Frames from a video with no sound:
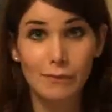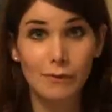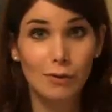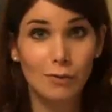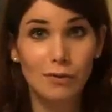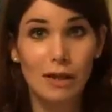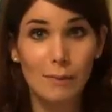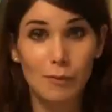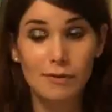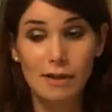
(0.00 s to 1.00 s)
to
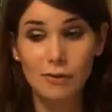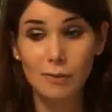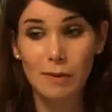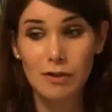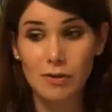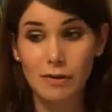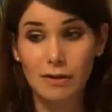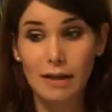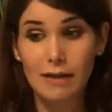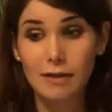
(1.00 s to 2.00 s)
get more sexual pleasure and to
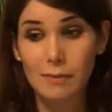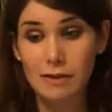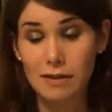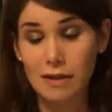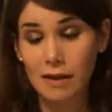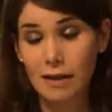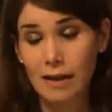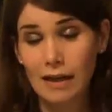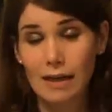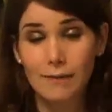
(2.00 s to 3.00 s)
get intimacy.
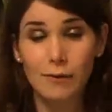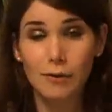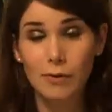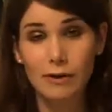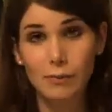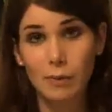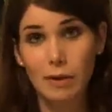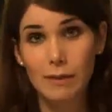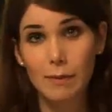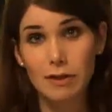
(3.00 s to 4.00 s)
And if you're a trans woman
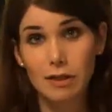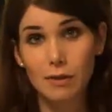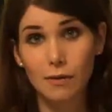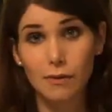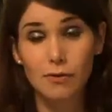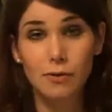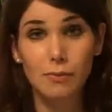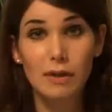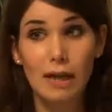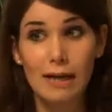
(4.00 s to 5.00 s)
in particular, you should
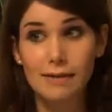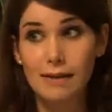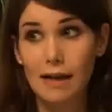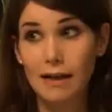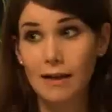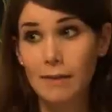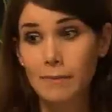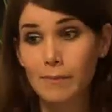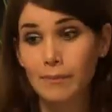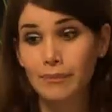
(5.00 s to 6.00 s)
realize that
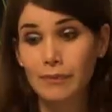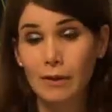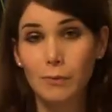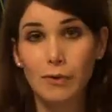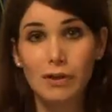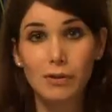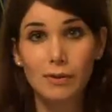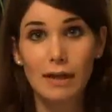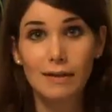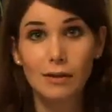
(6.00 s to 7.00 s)
when you
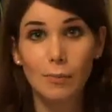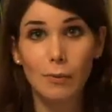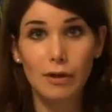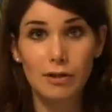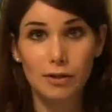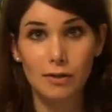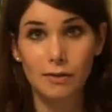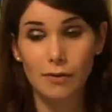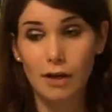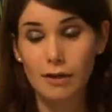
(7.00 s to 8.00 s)
get the operation,
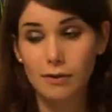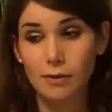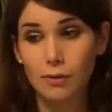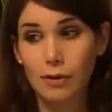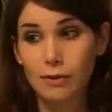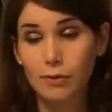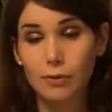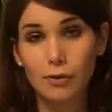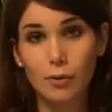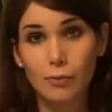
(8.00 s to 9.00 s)
they're not going to
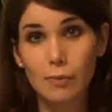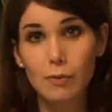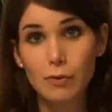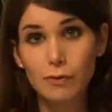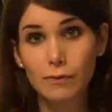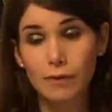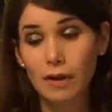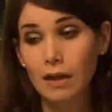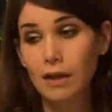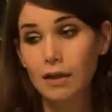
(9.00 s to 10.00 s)
remove
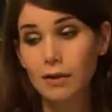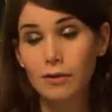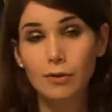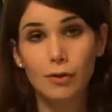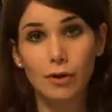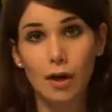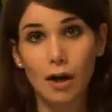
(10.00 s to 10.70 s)
your